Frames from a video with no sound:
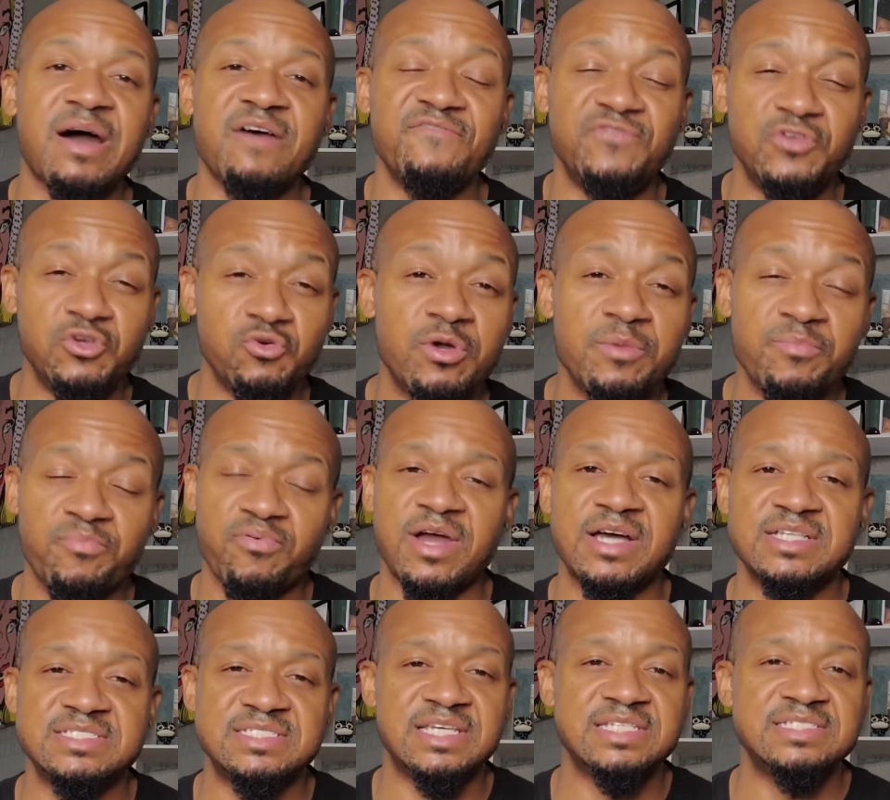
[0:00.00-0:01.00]
my viewing
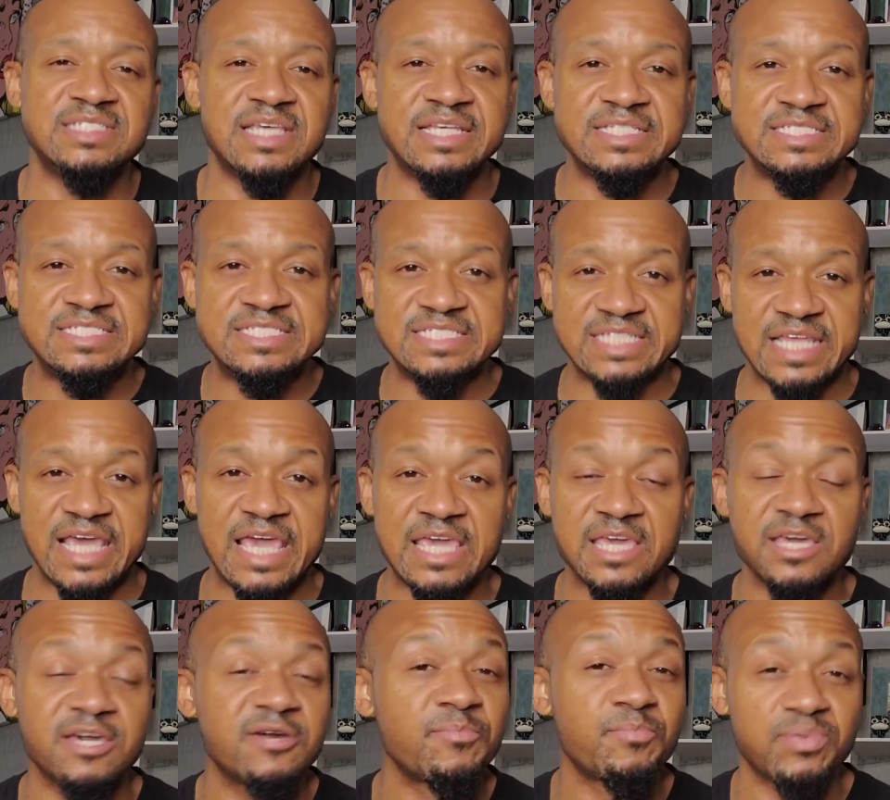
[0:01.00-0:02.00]
process and
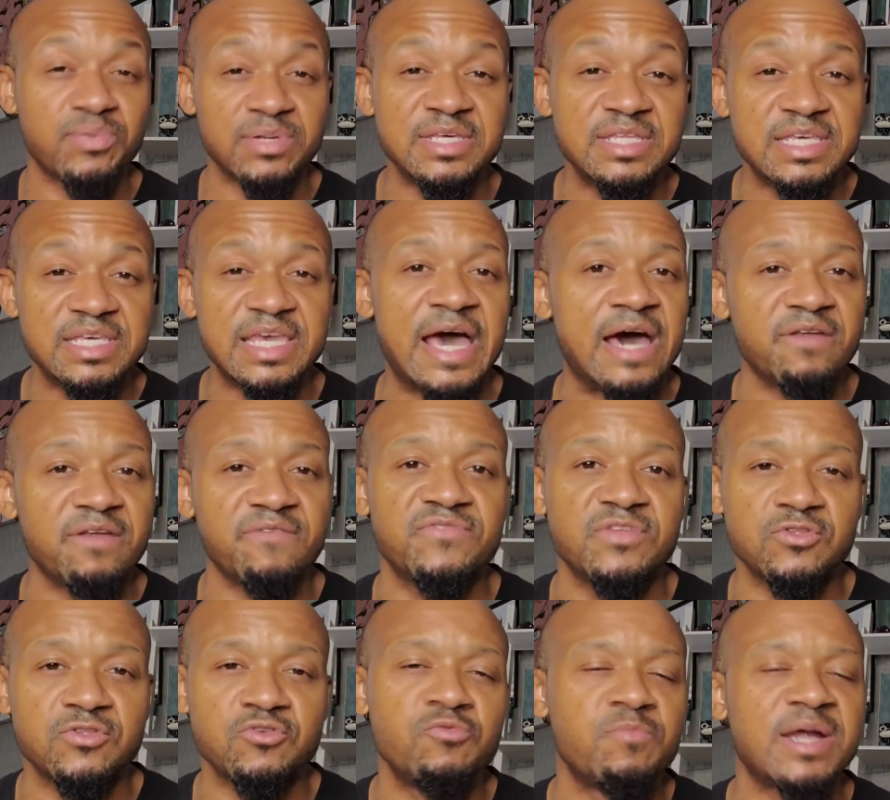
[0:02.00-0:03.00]
staying completely out of
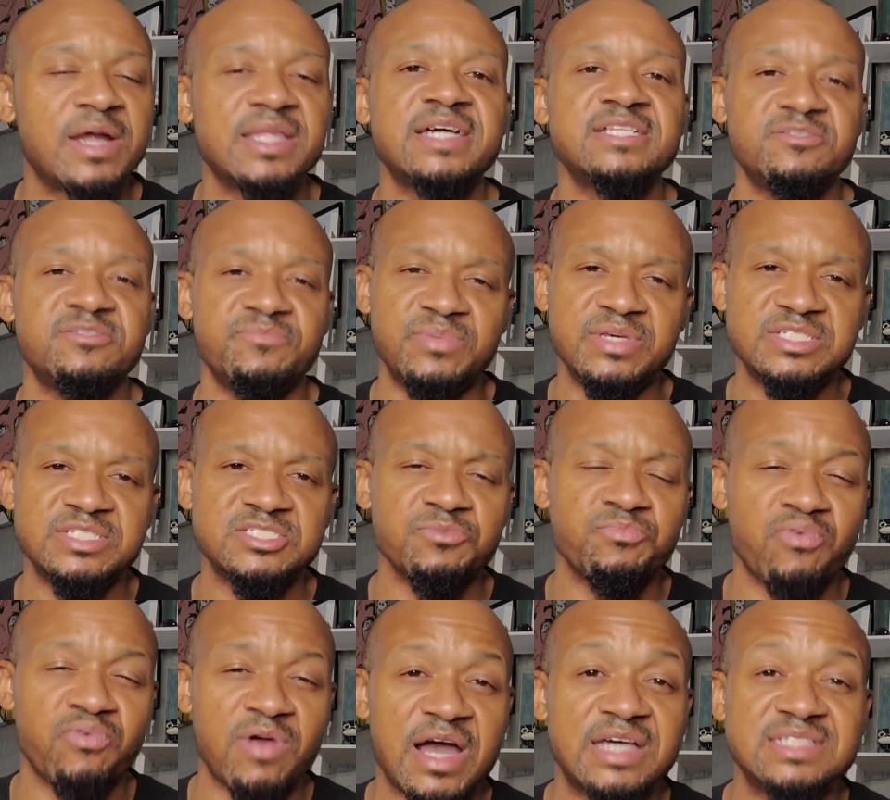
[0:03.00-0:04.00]
the loop. I like to be
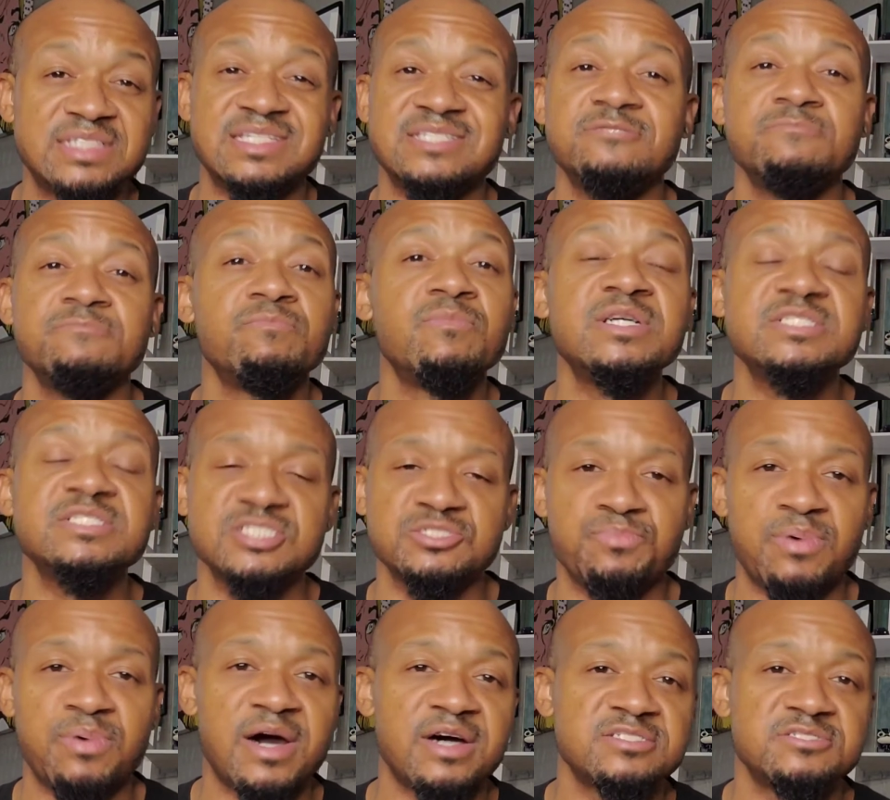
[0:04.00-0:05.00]
surprised as much as
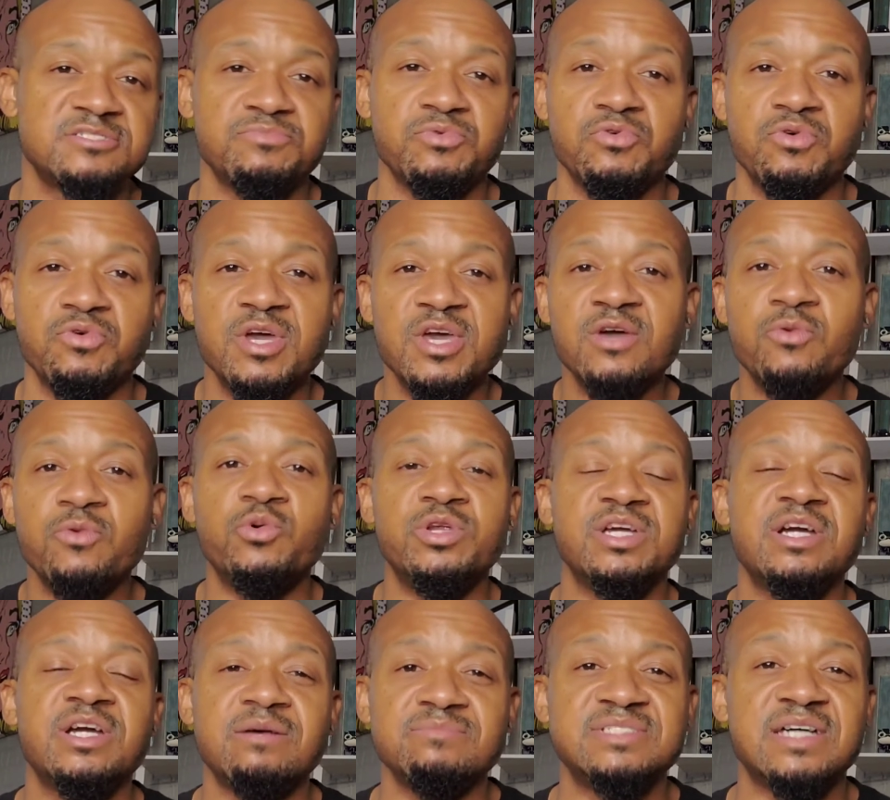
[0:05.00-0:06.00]
possible when
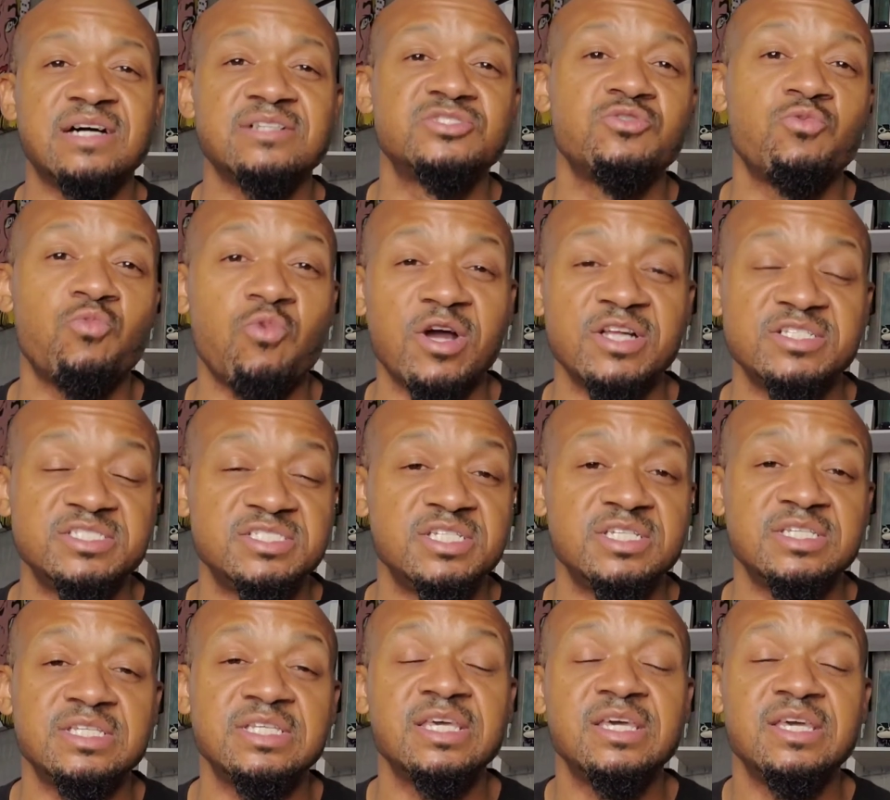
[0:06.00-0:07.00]
it comes down to
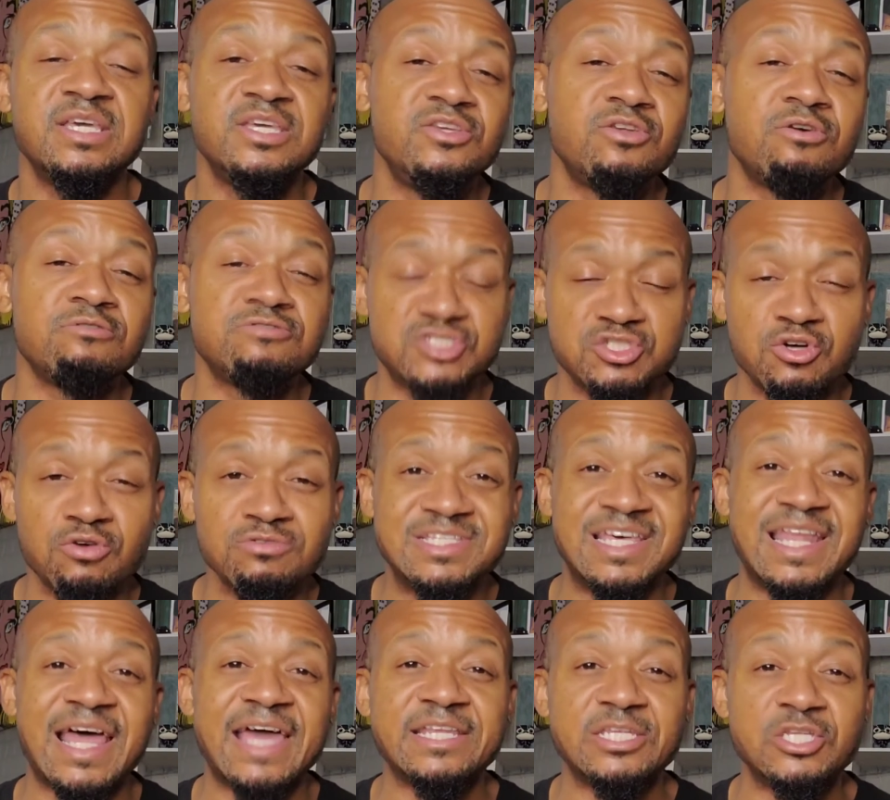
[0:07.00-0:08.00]
watching, you know, shows
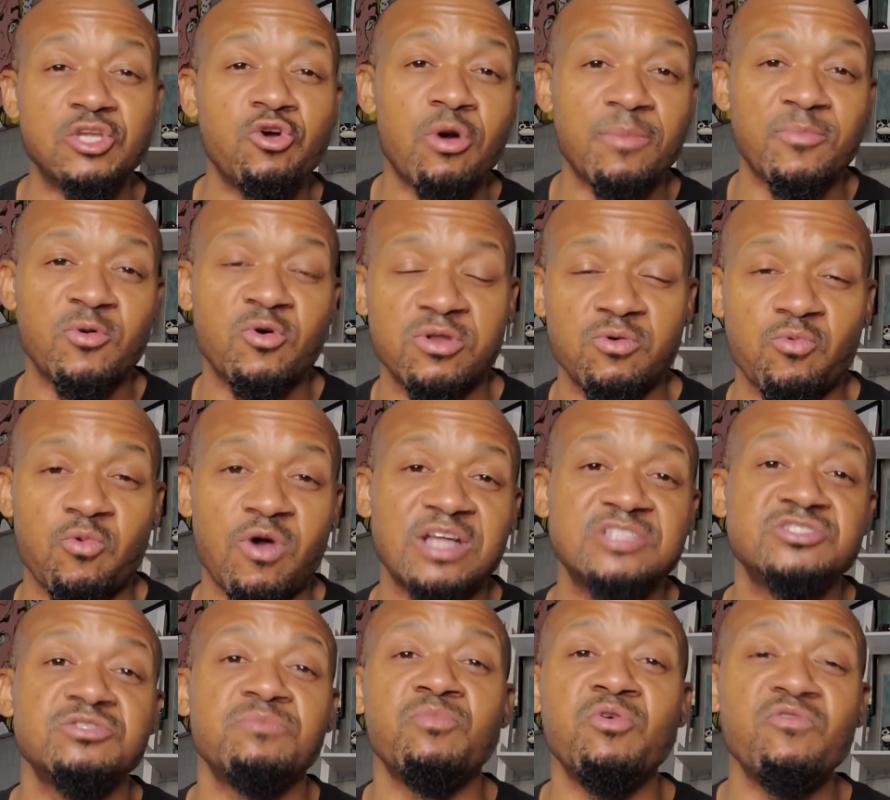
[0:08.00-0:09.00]
that I know I'm going to
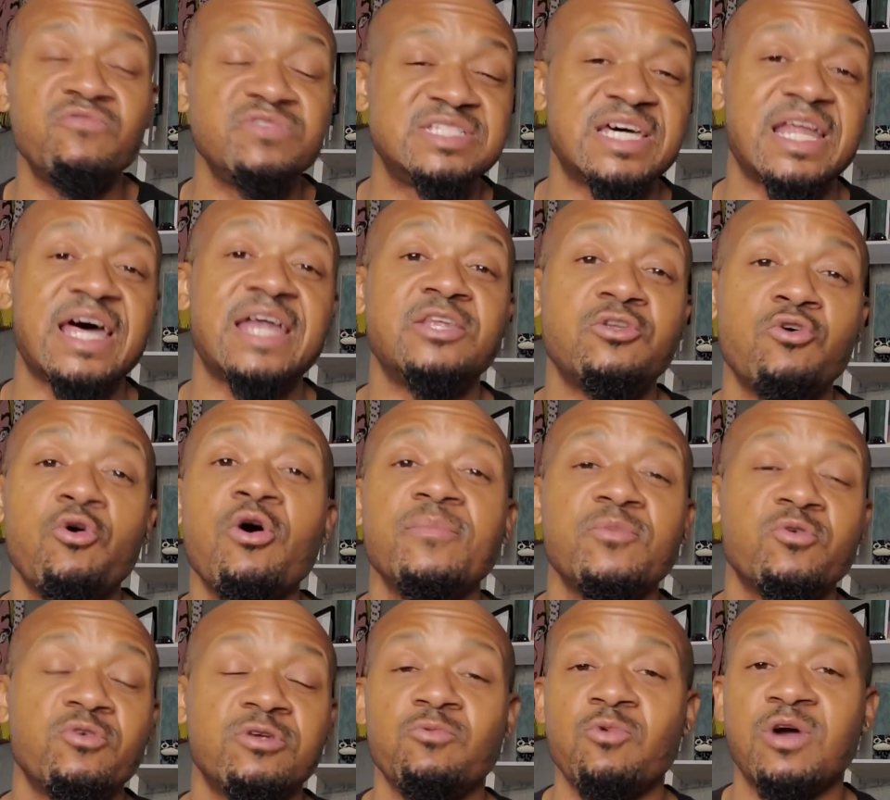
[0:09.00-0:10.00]
watch a movie that I know
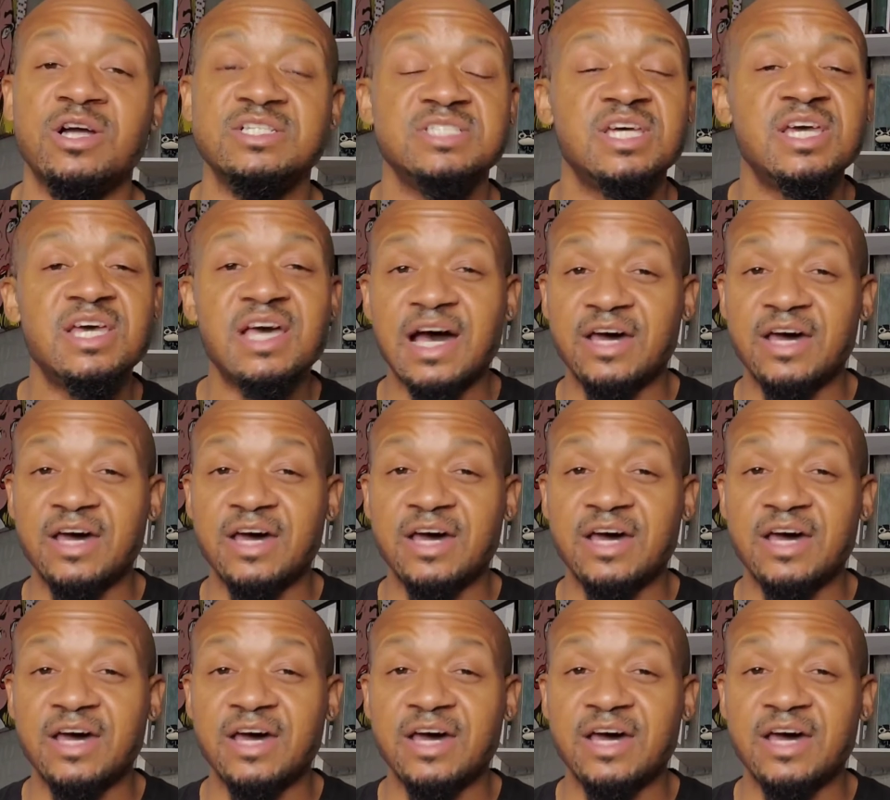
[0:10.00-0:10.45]
I'm going to watch.